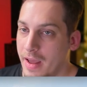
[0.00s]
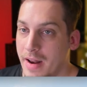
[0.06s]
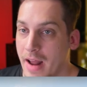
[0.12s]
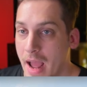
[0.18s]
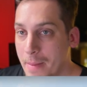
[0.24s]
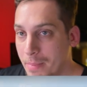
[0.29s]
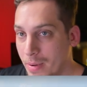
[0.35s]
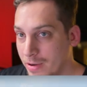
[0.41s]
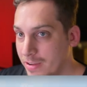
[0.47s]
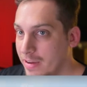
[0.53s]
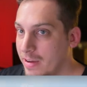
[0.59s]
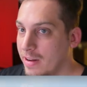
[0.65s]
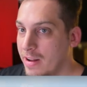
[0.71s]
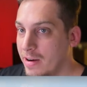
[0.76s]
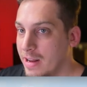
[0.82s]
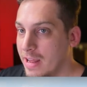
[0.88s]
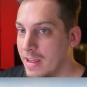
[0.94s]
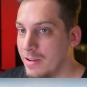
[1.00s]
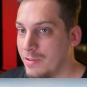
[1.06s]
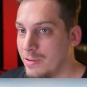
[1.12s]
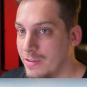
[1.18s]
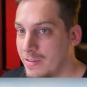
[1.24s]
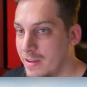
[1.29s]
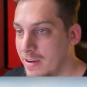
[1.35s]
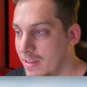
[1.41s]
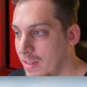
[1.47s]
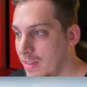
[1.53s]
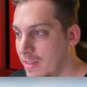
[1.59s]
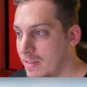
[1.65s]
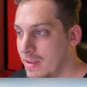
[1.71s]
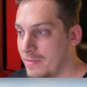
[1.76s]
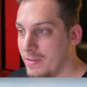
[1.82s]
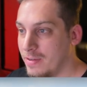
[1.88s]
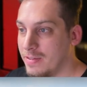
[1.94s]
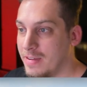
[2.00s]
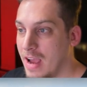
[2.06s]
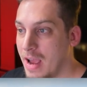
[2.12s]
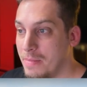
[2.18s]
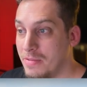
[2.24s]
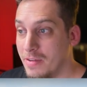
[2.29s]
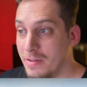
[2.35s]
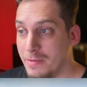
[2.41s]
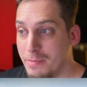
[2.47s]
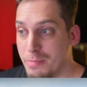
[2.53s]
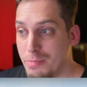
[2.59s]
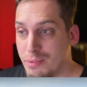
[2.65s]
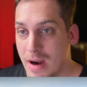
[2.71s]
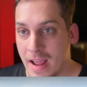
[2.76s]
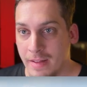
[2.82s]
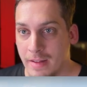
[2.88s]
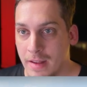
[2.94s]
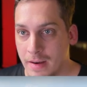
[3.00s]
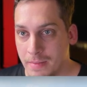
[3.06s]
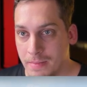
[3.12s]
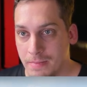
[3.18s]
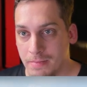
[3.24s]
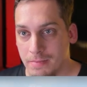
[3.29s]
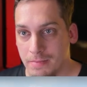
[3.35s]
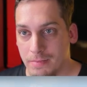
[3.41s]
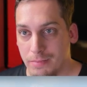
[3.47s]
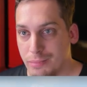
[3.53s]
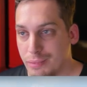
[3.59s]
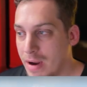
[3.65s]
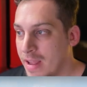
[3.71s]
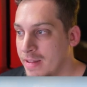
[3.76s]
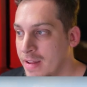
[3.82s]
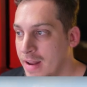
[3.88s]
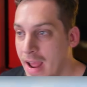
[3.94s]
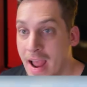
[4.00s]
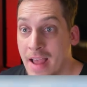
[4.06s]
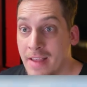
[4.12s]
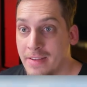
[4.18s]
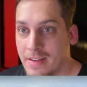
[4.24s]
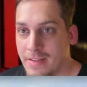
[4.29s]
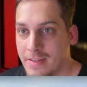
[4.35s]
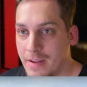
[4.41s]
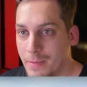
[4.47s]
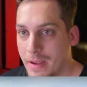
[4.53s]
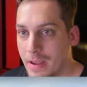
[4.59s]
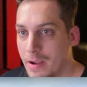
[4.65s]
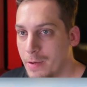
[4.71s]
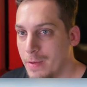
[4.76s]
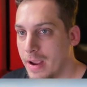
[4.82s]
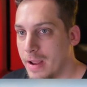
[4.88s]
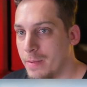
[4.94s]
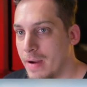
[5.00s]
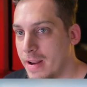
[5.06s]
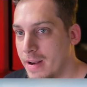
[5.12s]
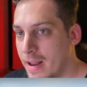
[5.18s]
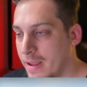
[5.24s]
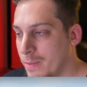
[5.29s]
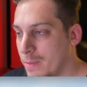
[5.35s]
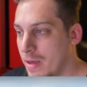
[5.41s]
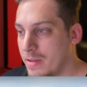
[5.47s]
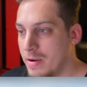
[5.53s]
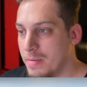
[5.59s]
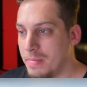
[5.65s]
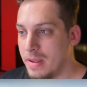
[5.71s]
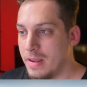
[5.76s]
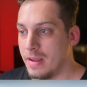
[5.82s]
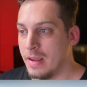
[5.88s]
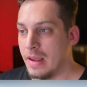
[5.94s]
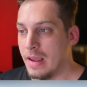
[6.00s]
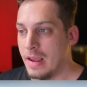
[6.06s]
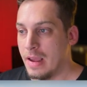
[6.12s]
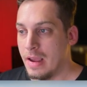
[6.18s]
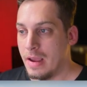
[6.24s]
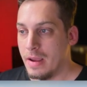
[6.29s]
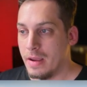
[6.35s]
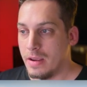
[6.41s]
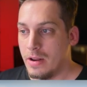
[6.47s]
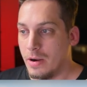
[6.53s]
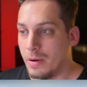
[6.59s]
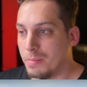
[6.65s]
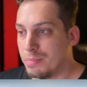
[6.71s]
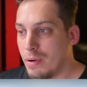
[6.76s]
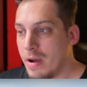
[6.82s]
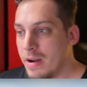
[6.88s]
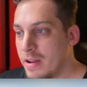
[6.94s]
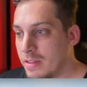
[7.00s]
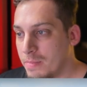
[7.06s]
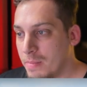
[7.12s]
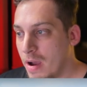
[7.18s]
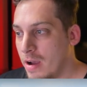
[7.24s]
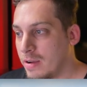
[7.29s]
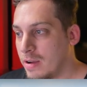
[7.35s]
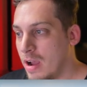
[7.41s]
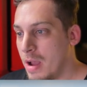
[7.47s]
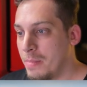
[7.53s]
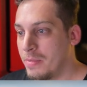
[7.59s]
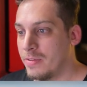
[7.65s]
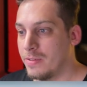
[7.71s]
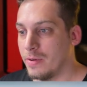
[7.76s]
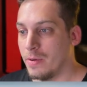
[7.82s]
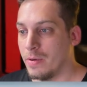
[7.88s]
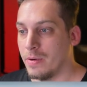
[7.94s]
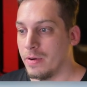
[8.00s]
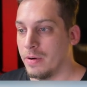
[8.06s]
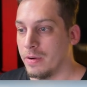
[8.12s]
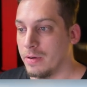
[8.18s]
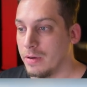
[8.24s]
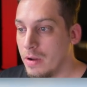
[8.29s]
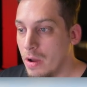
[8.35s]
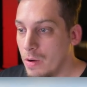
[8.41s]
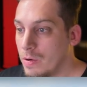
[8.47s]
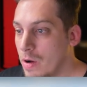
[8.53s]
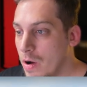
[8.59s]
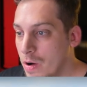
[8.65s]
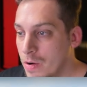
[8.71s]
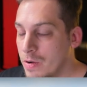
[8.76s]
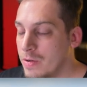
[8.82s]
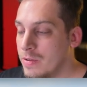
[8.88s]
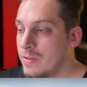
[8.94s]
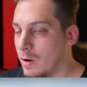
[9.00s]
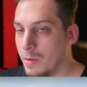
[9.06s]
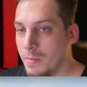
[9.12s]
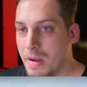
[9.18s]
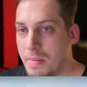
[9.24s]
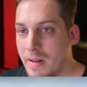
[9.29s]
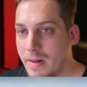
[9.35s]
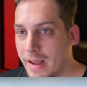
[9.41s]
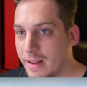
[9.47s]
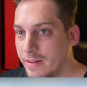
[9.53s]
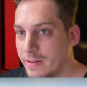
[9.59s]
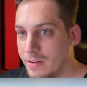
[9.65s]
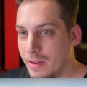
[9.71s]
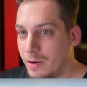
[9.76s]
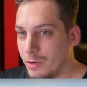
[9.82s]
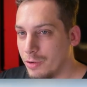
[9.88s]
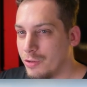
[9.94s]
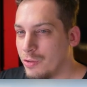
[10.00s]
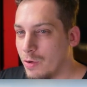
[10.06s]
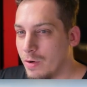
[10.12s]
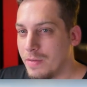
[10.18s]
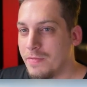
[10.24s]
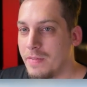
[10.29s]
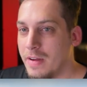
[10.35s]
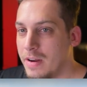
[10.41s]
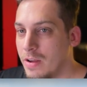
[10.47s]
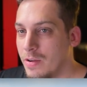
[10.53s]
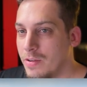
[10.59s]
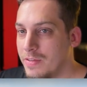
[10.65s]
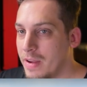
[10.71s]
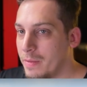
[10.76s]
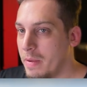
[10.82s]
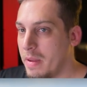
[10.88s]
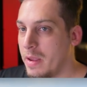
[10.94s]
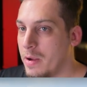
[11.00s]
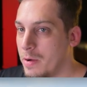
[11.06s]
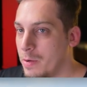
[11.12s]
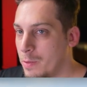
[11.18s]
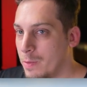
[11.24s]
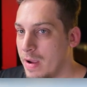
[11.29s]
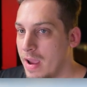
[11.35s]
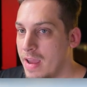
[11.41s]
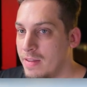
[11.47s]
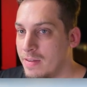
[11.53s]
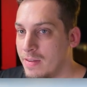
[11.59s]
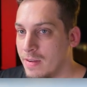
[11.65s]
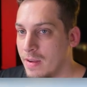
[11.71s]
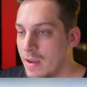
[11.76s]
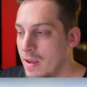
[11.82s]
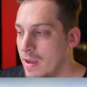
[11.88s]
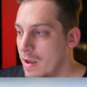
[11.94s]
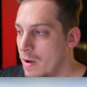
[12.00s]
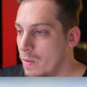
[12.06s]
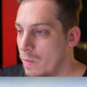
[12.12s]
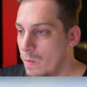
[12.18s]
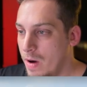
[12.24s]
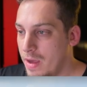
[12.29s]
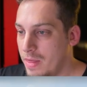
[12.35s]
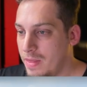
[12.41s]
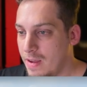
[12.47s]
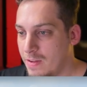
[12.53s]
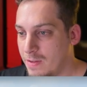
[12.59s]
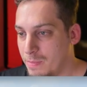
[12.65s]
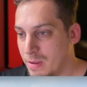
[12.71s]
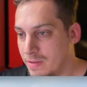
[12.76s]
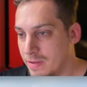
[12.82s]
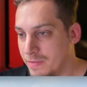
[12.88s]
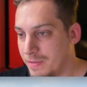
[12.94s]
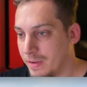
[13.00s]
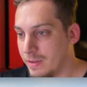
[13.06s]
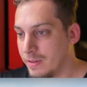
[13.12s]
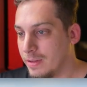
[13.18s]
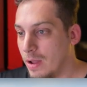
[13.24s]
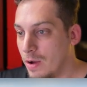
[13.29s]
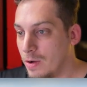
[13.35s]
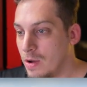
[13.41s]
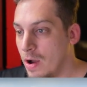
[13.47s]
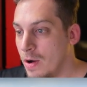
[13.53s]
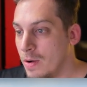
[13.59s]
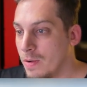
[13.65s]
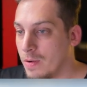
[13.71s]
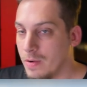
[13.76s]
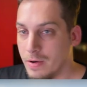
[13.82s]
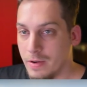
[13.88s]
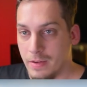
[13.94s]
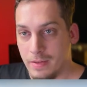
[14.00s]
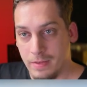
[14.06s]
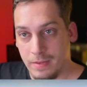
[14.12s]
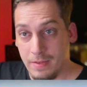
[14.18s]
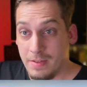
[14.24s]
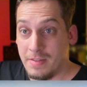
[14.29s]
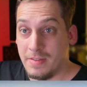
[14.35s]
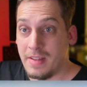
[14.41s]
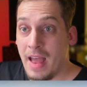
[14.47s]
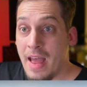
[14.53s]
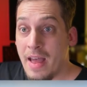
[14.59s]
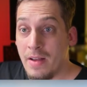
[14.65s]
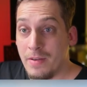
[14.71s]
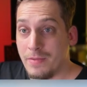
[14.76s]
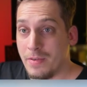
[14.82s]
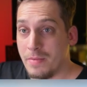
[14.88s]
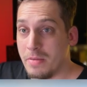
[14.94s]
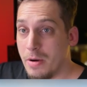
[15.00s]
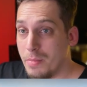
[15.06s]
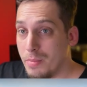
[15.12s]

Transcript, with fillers: And I'm particularly interested in the different types of branded branded assets that we can create, right? Like whether it be you know, product mockups or logos, or maybe like little short videos that we can create with a specific logo or style from your